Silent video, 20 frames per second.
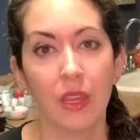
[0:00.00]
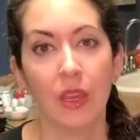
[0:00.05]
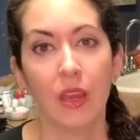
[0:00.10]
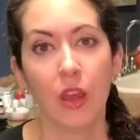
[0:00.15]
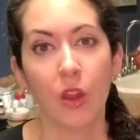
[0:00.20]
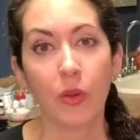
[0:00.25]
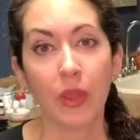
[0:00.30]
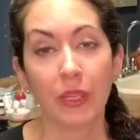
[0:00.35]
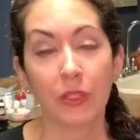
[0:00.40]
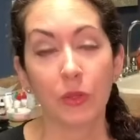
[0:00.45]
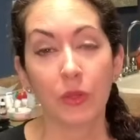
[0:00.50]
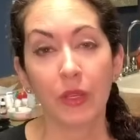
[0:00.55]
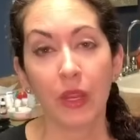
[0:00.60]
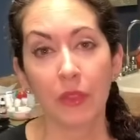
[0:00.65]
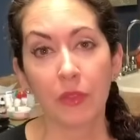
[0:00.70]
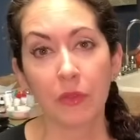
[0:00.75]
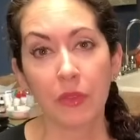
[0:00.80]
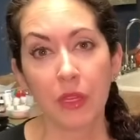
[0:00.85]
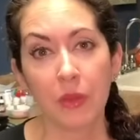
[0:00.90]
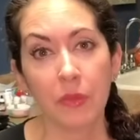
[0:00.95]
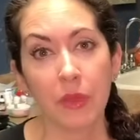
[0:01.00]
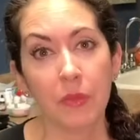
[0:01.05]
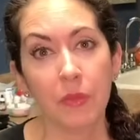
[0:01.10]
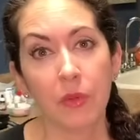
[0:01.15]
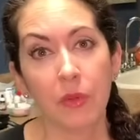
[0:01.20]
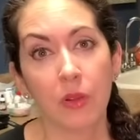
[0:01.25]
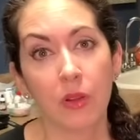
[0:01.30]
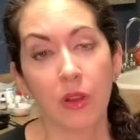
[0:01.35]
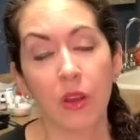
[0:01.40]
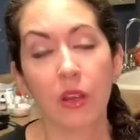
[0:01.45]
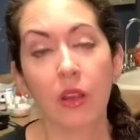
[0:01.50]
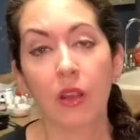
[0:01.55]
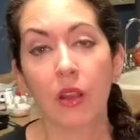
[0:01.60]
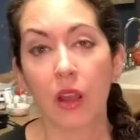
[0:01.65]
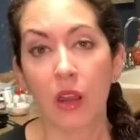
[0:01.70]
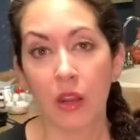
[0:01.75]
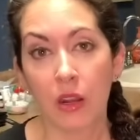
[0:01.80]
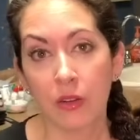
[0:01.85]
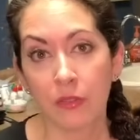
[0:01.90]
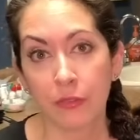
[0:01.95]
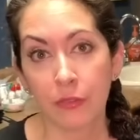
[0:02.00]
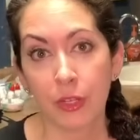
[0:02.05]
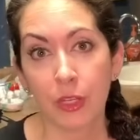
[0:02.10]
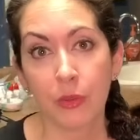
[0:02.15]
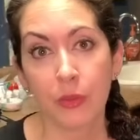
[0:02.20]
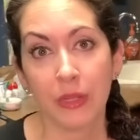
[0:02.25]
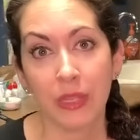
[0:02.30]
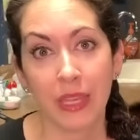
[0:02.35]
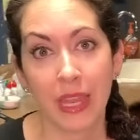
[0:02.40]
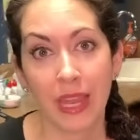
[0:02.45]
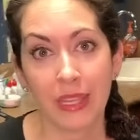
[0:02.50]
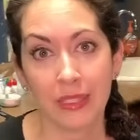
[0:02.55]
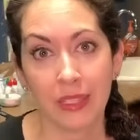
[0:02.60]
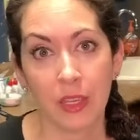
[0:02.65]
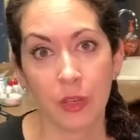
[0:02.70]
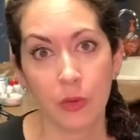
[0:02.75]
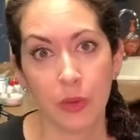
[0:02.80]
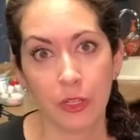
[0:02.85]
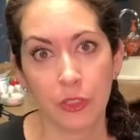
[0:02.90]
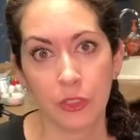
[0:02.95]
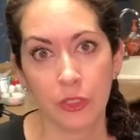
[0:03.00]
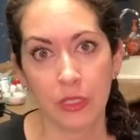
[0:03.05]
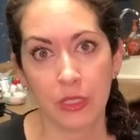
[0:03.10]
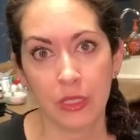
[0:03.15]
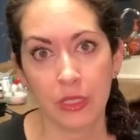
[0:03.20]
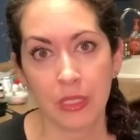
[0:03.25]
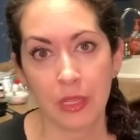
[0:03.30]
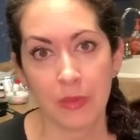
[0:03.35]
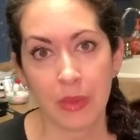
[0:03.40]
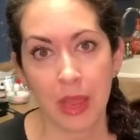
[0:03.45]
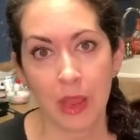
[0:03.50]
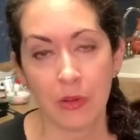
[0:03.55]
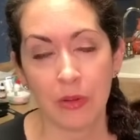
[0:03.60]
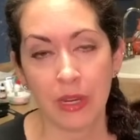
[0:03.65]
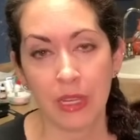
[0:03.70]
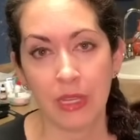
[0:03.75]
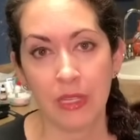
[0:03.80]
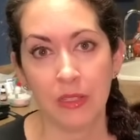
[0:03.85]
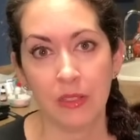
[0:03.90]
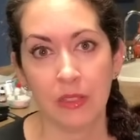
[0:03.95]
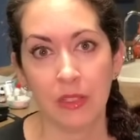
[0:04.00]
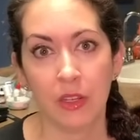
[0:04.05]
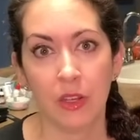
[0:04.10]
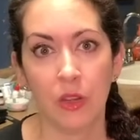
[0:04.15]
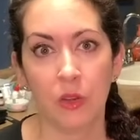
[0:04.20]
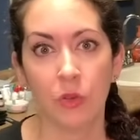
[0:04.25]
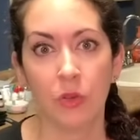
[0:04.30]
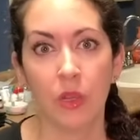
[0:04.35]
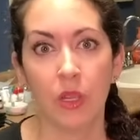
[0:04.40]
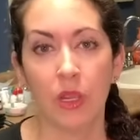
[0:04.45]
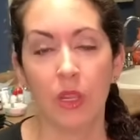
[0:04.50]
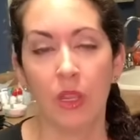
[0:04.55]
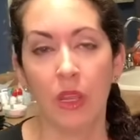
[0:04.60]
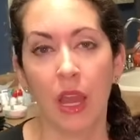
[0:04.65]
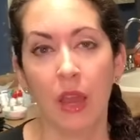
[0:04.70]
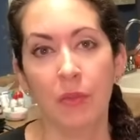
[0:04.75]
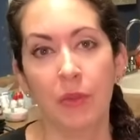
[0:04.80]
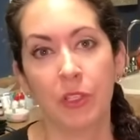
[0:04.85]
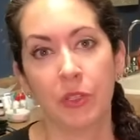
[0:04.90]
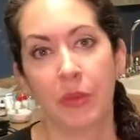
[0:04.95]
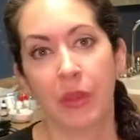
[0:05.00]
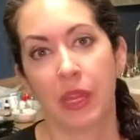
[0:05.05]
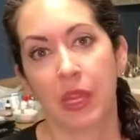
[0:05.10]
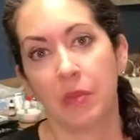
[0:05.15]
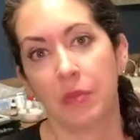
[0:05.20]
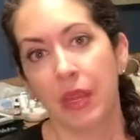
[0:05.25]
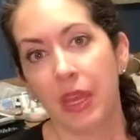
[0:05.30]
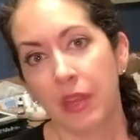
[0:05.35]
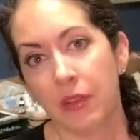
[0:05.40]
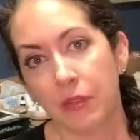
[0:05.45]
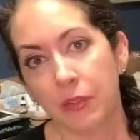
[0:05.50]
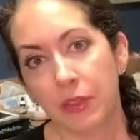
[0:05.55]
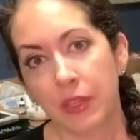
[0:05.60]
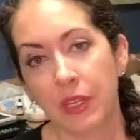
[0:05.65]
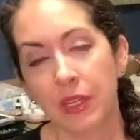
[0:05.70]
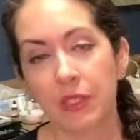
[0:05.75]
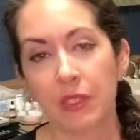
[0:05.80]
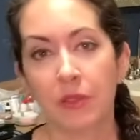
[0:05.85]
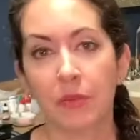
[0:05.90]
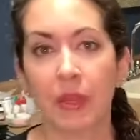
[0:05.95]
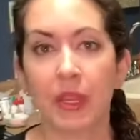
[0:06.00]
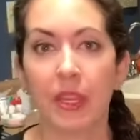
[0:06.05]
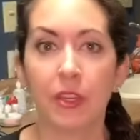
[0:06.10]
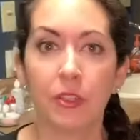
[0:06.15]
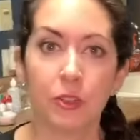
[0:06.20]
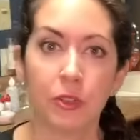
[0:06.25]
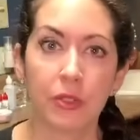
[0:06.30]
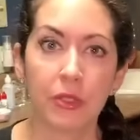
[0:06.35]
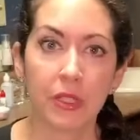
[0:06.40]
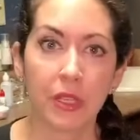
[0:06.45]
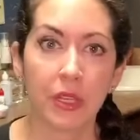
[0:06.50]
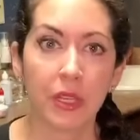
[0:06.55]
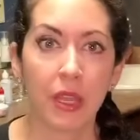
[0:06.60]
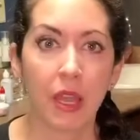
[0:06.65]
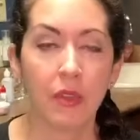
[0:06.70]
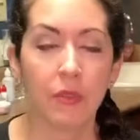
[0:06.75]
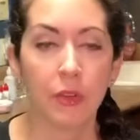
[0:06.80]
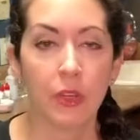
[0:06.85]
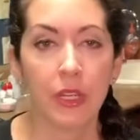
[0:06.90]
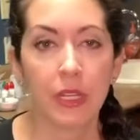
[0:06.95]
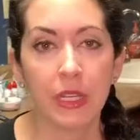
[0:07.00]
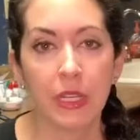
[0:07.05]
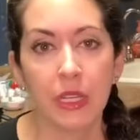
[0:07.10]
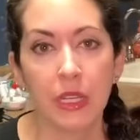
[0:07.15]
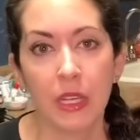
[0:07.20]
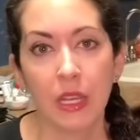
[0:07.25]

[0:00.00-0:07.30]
Okay, so another thing people are frequently asking questions about is, how much am I going to pay for this? Is my insurance going to cover it?